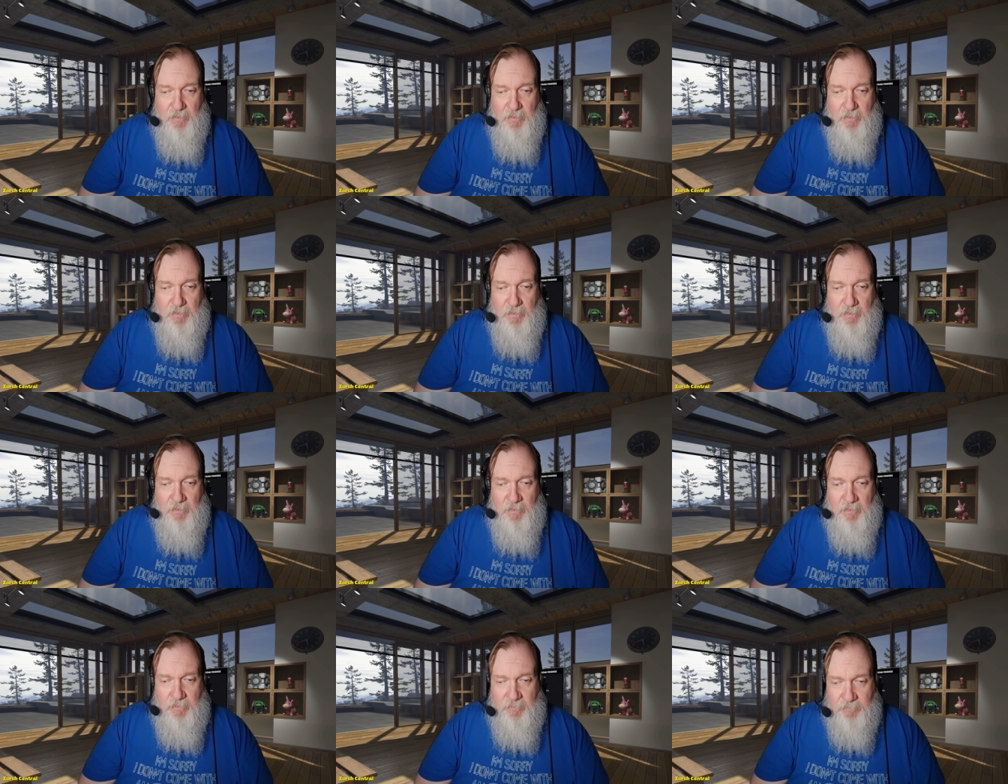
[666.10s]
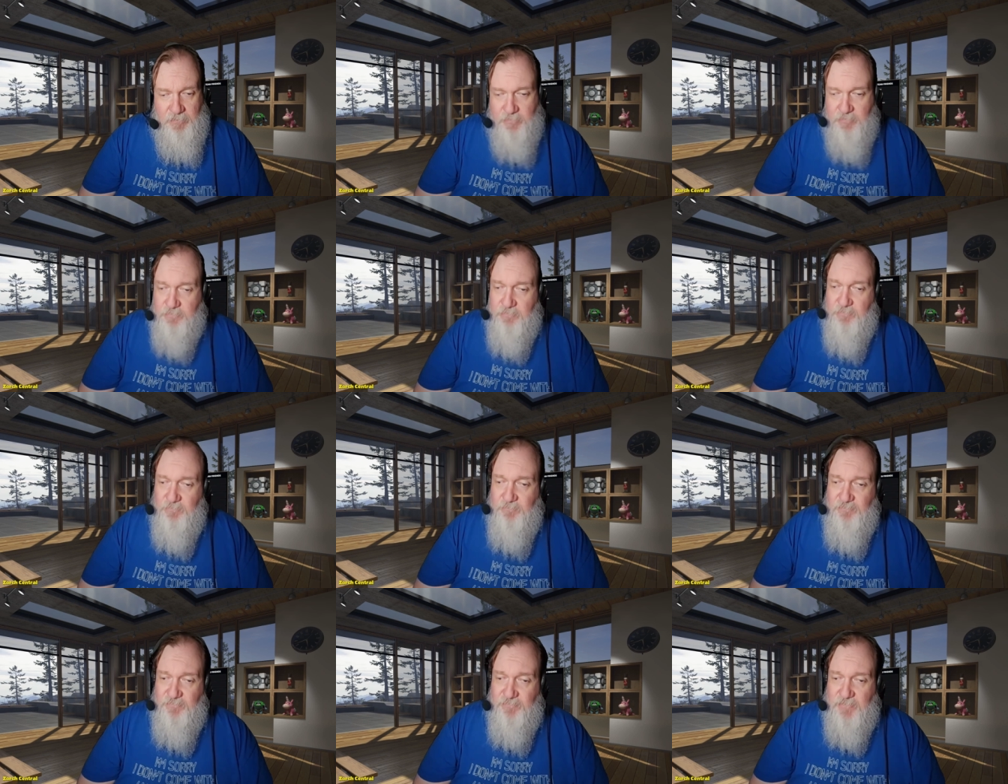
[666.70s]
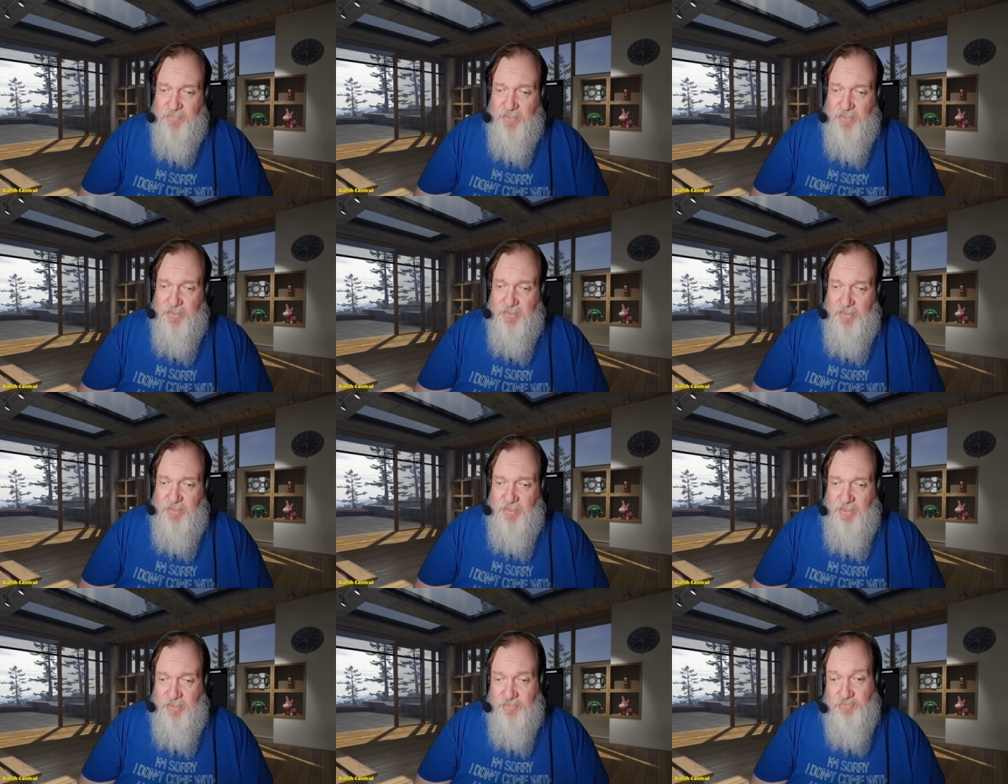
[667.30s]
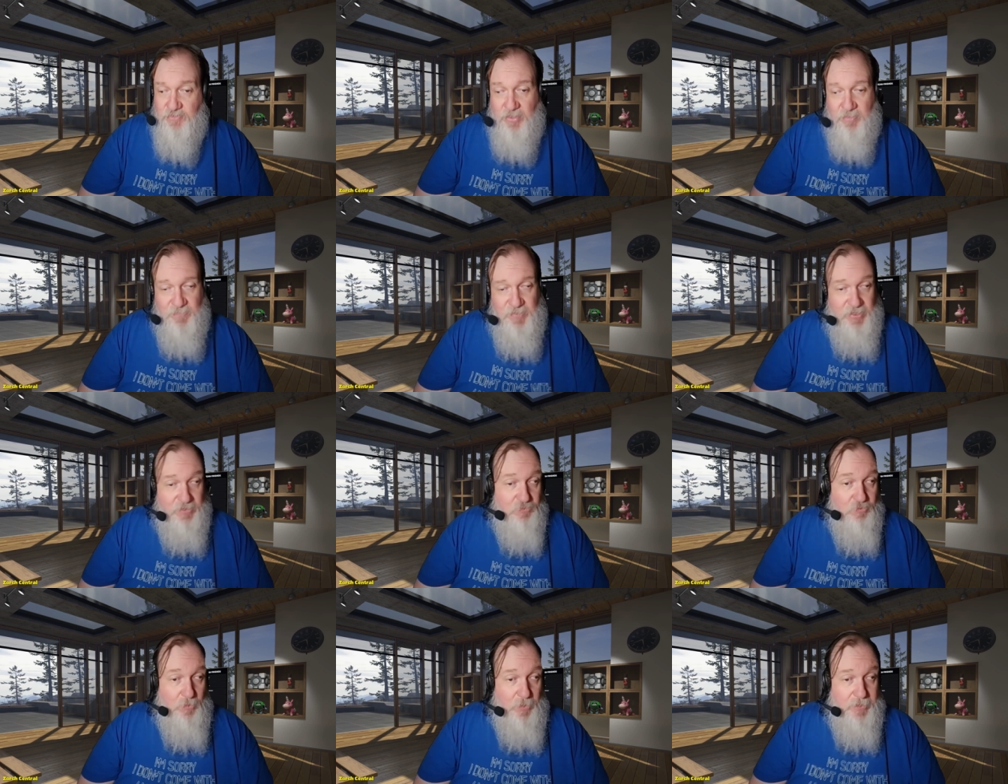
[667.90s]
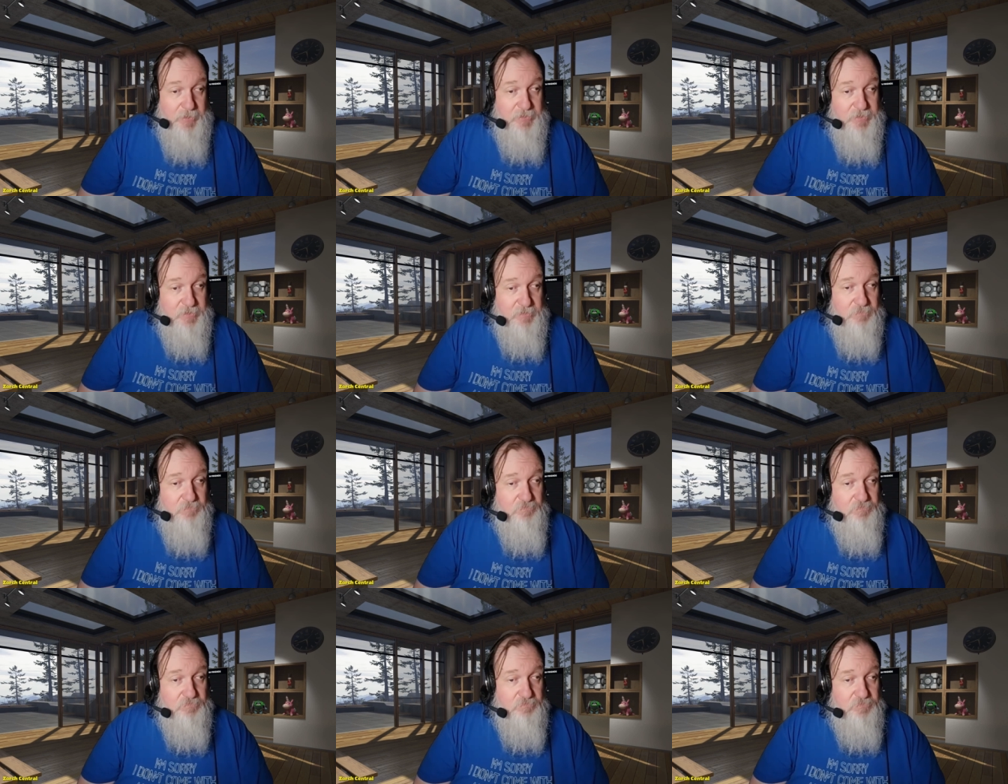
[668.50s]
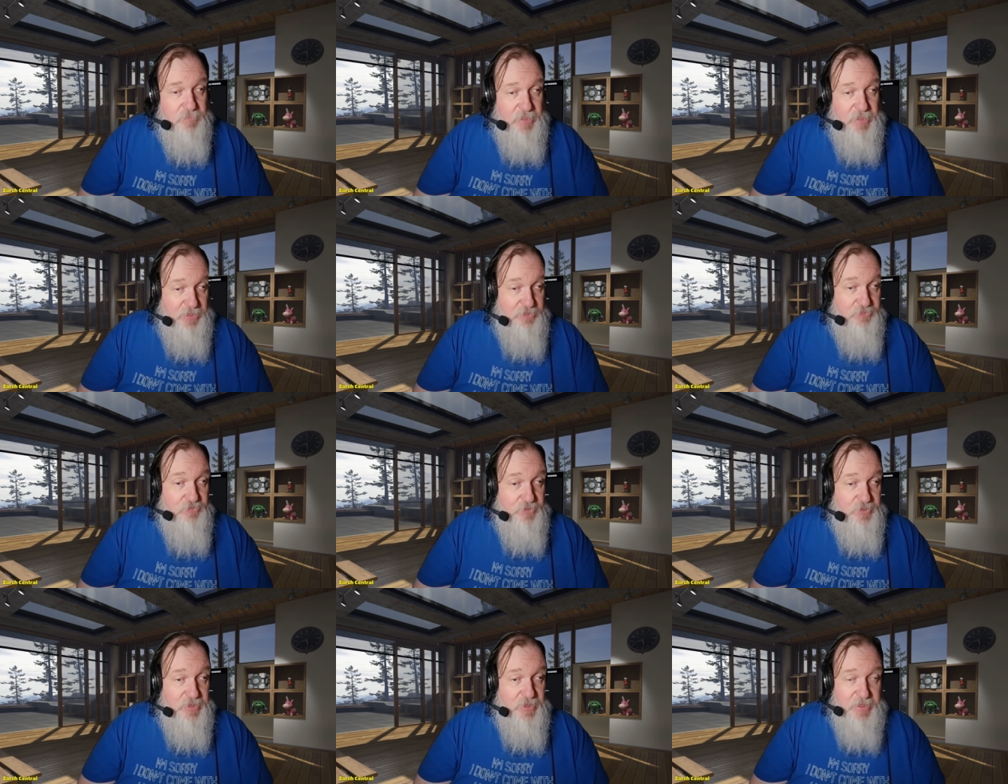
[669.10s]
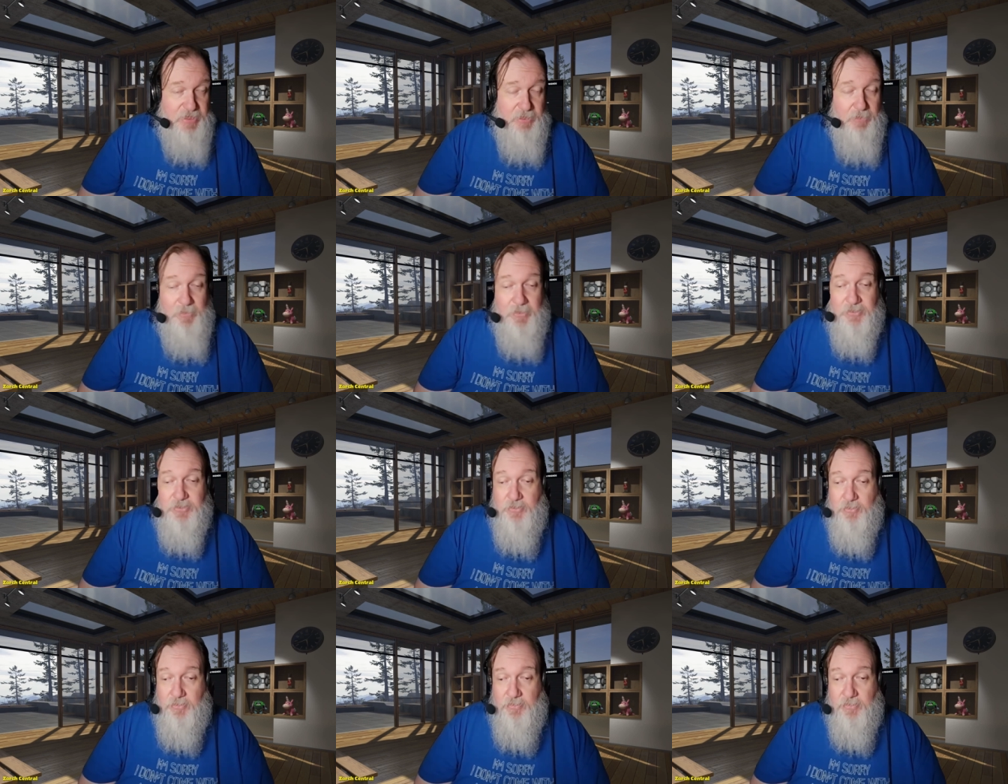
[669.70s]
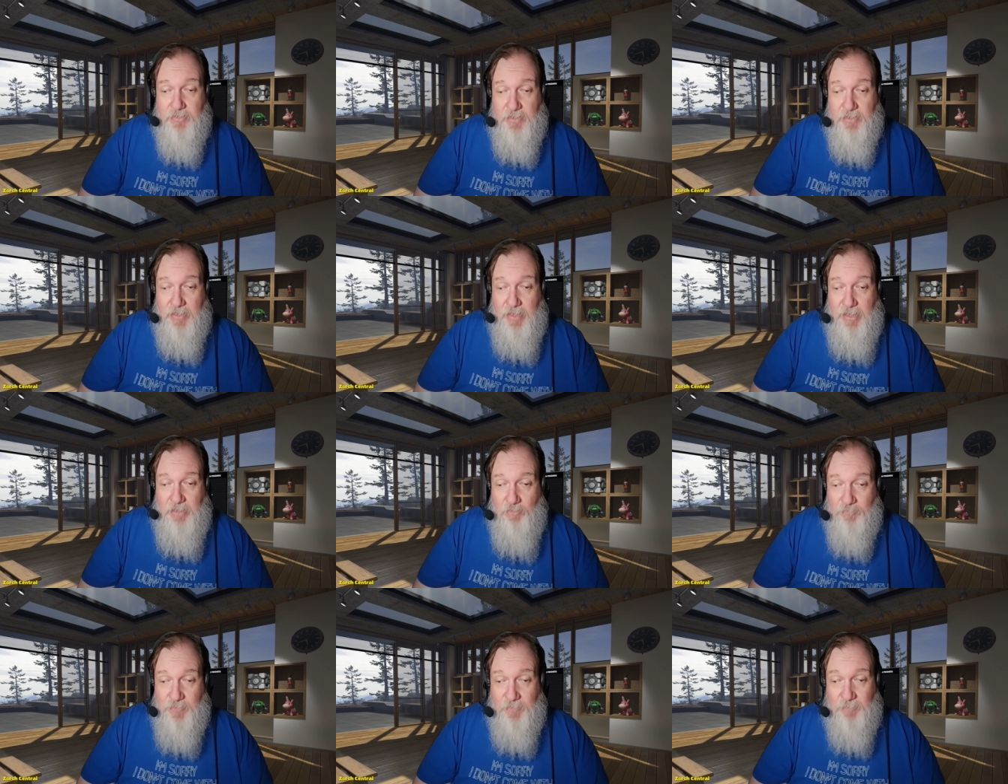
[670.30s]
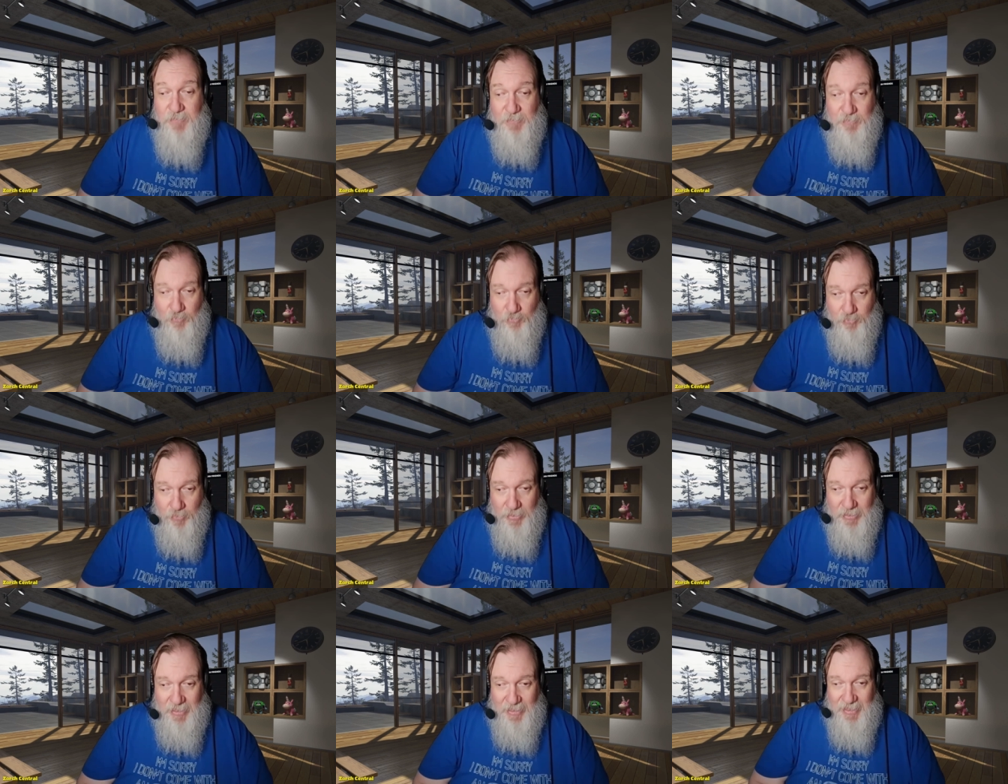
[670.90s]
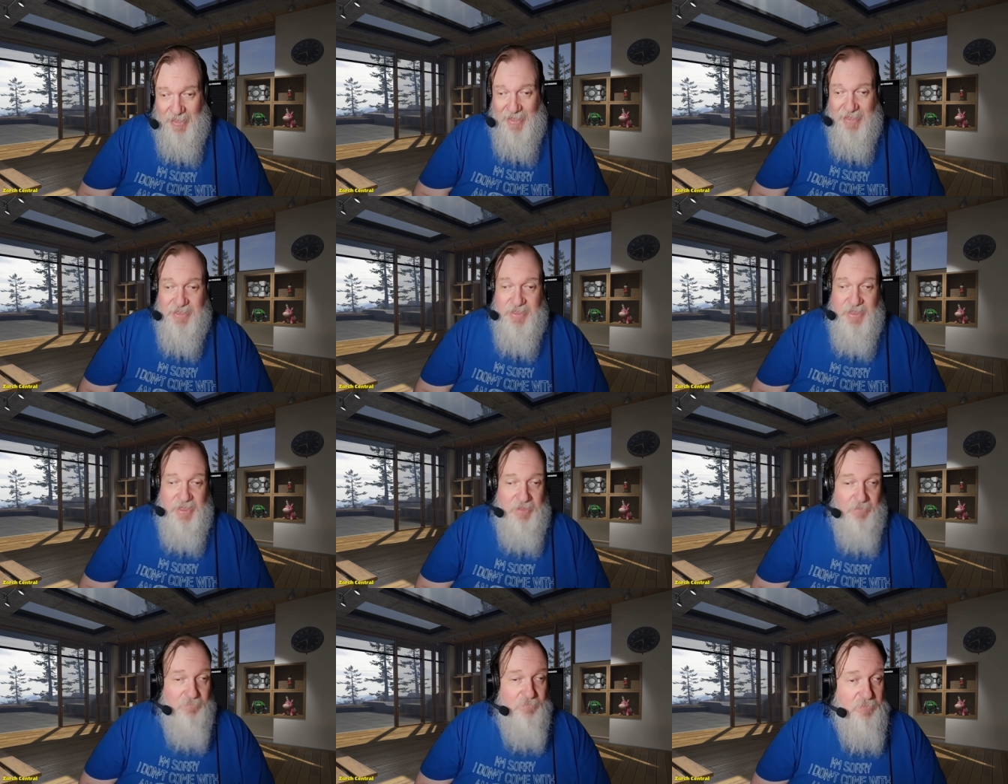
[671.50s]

And he's going to be quite the interesting character, and I hope that people really like him.